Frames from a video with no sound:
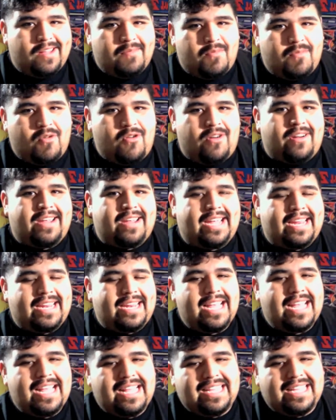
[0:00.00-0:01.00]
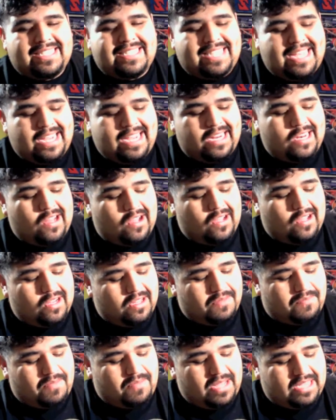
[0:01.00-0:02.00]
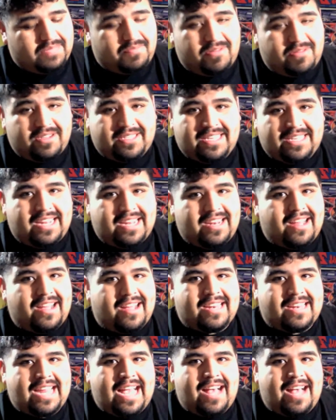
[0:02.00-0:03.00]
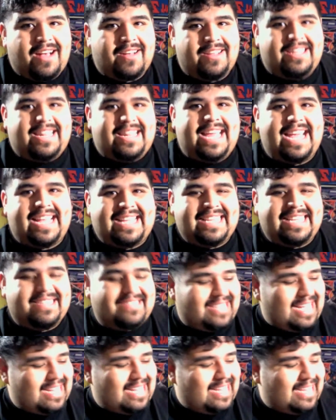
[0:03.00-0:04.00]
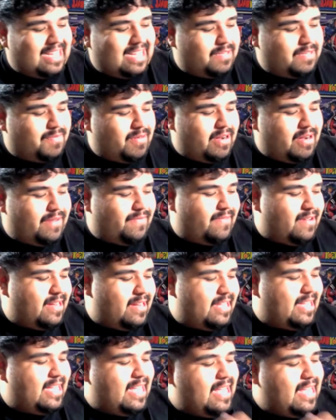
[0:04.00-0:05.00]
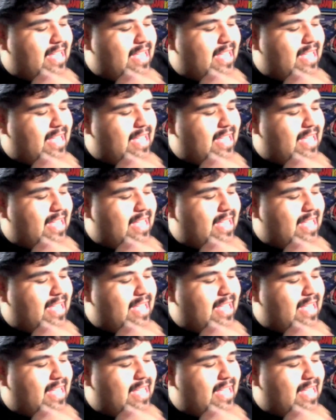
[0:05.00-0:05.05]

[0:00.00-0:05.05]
Morgan saying, oh, you're the best person I knocked out, like, it was, I thought that was pretty funny.